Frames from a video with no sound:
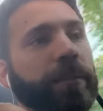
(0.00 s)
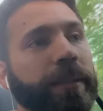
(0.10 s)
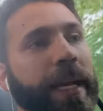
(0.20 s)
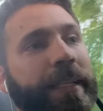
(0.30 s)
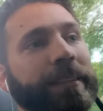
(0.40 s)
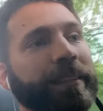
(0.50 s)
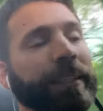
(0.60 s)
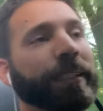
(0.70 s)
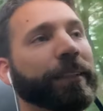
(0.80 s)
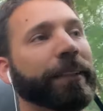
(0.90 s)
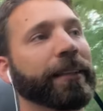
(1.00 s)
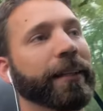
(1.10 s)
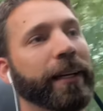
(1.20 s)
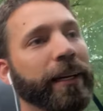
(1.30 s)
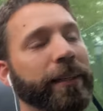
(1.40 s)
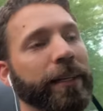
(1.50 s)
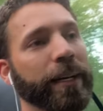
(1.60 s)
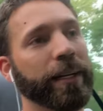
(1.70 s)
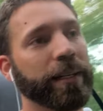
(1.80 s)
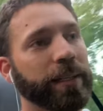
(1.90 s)
gasoline, and
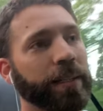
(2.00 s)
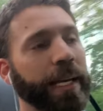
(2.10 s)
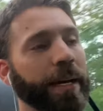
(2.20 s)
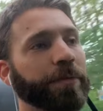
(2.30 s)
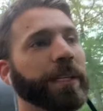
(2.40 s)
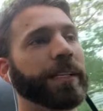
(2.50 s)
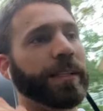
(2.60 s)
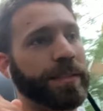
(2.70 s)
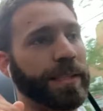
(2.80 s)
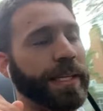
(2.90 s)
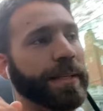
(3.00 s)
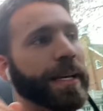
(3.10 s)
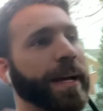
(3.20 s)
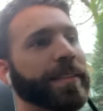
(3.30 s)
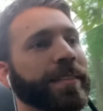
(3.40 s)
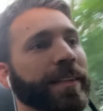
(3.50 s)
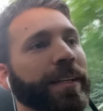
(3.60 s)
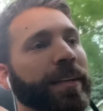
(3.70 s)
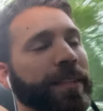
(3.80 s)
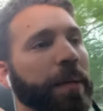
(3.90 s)
caffeine is like gasoline
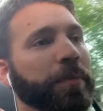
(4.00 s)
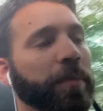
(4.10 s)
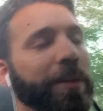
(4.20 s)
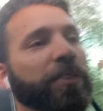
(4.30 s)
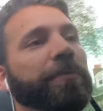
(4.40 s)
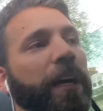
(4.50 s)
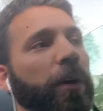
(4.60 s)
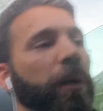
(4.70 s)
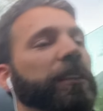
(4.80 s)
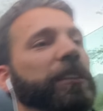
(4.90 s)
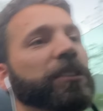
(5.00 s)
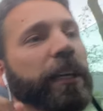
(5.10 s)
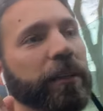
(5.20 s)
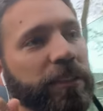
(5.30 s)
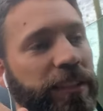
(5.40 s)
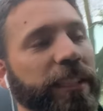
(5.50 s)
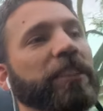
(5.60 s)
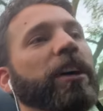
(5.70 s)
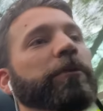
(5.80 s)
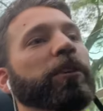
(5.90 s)
on top of a bunch of fireworks. It's like
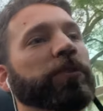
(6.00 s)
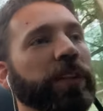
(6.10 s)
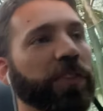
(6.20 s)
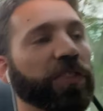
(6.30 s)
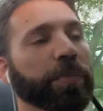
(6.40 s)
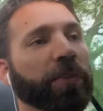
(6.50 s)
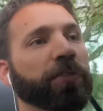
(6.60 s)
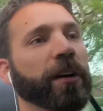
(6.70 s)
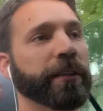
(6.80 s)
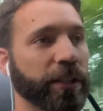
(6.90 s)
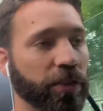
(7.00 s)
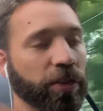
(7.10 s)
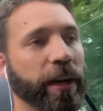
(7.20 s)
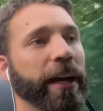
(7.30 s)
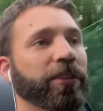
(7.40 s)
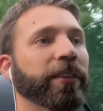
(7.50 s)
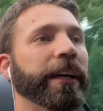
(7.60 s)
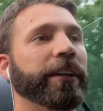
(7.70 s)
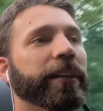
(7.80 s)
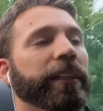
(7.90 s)
sets off your adrenals super strong, and then you crash
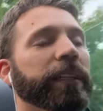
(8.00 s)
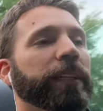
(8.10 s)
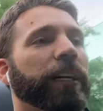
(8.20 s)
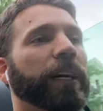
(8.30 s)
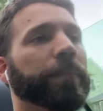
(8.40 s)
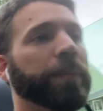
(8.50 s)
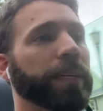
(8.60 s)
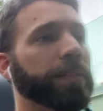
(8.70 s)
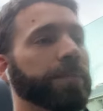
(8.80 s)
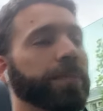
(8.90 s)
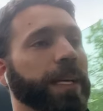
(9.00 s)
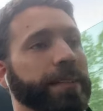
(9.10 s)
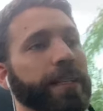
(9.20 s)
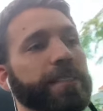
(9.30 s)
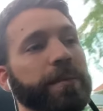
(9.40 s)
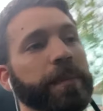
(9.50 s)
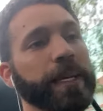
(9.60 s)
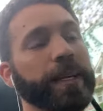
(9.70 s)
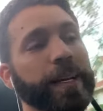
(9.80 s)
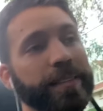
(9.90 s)
later, and that tends to
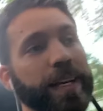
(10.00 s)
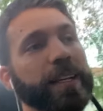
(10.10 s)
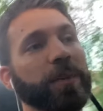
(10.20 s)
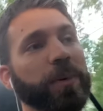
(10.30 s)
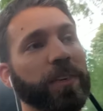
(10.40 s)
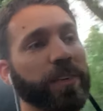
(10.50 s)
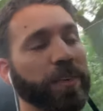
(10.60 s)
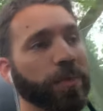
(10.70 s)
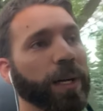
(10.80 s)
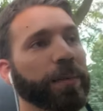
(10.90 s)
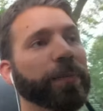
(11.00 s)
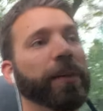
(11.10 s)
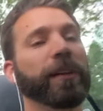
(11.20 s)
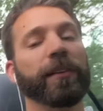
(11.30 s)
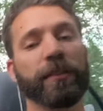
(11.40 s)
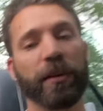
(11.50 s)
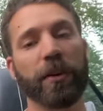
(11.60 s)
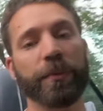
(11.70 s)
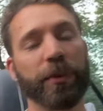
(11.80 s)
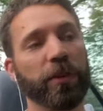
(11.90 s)
make anxiety worse as well.
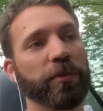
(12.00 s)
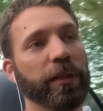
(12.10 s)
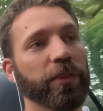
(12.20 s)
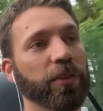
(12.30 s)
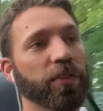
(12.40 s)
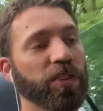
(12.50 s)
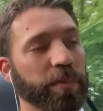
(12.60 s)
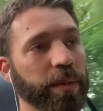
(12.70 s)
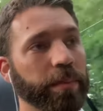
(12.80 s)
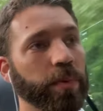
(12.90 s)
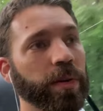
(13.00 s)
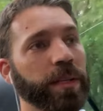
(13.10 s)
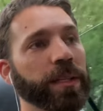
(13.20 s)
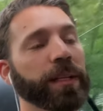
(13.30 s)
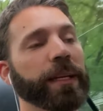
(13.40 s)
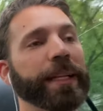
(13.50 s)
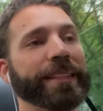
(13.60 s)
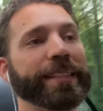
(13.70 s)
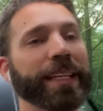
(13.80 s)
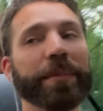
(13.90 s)
So your adrenals are super important, and
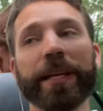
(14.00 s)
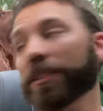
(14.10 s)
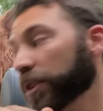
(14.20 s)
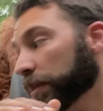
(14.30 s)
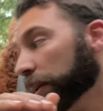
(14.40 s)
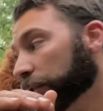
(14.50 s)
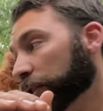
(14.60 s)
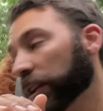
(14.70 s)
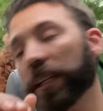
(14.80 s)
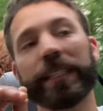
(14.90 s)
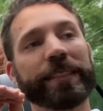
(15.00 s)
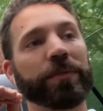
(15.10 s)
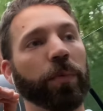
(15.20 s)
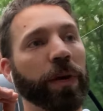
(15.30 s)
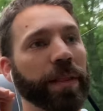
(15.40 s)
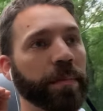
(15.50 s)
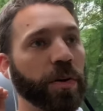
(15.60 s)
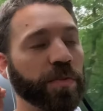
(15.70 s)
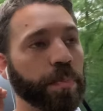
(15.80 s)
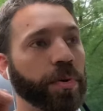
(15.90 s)
stabilizing your blood sugar is one of the
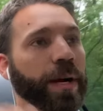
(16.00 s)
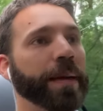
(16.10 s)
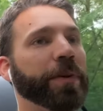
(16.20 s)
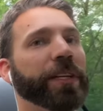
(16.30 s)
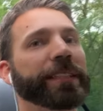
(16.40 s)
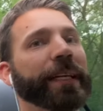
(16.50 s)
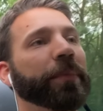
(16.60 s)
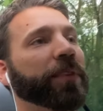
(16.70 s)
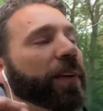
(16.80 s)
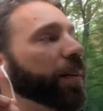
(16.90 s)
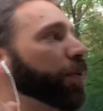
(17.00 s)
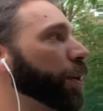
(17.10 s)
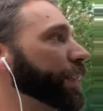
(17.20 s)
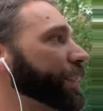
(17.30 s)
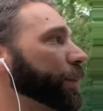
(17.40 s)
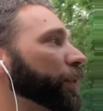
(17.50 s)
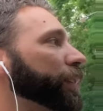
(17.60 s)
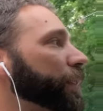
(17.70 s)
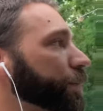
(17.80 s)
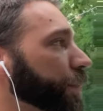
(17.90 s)
most primary steps. Avoiding
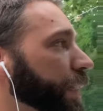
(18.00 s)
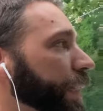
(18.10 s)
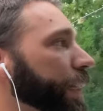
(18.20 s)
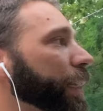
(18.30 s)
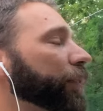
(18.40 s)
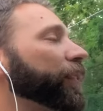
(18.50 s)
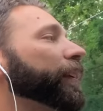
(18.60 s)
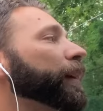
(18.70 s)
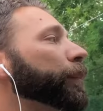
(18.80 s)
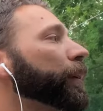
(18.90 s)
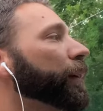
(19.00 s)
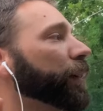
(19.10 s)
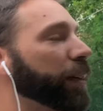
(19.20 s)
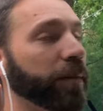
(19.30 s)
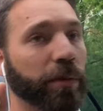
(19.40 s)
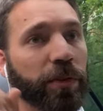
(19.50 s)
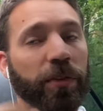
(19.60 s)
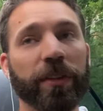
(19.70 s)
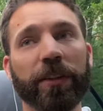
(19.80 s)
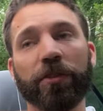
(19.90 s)
stimulants, getting enough sleep,
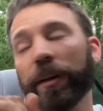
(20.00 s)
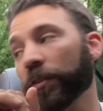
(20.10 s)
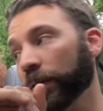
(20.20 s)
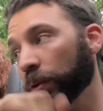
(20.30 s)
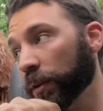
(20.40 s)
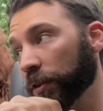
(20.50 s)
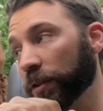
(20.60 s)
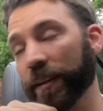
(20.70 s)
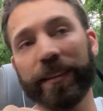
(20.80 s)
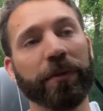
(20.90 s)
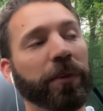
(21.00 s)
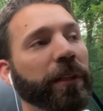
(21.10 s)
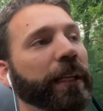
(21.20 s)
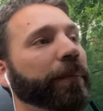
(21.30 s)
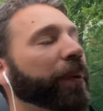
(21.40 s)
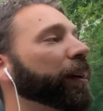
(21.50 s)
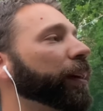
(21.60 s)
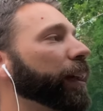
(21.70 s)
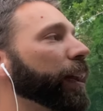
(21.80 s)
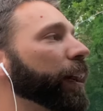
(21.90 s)
reducing the stress or viewing the stress differently,
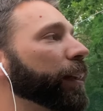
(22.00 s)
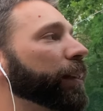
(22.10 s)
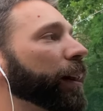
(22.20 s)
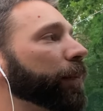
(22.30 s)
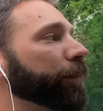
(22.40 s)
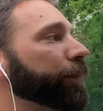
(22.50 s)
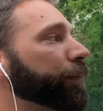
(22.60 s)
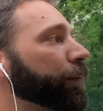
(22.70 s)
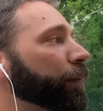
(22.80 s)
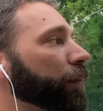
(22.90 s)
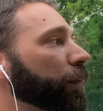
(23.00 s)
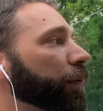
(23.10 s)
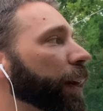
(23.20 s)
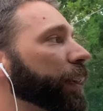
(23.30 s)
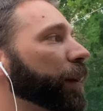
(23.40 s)
and finding a